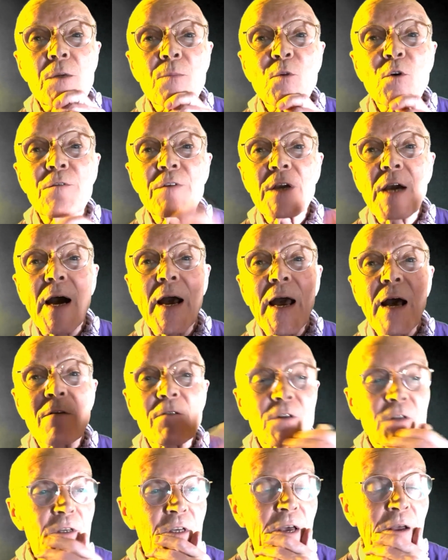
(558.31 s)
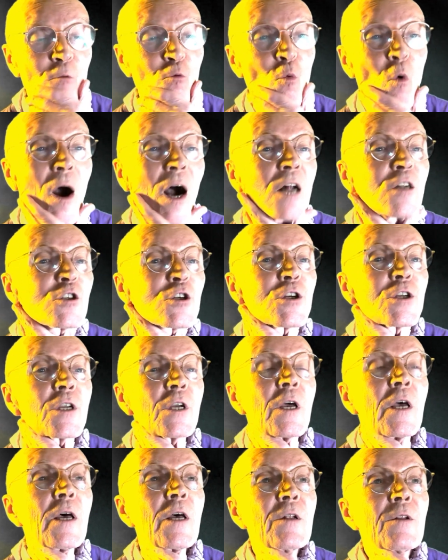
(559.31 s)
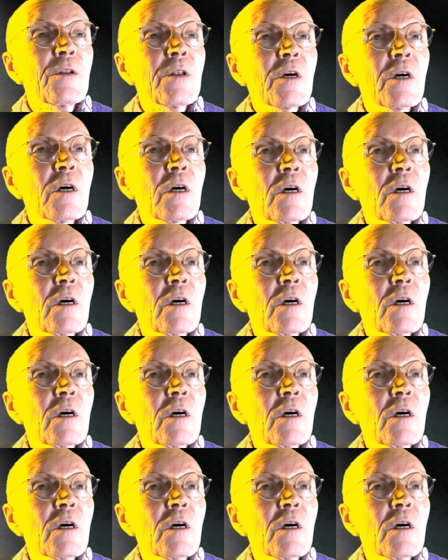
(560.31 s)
a movie I haven't yet watched, and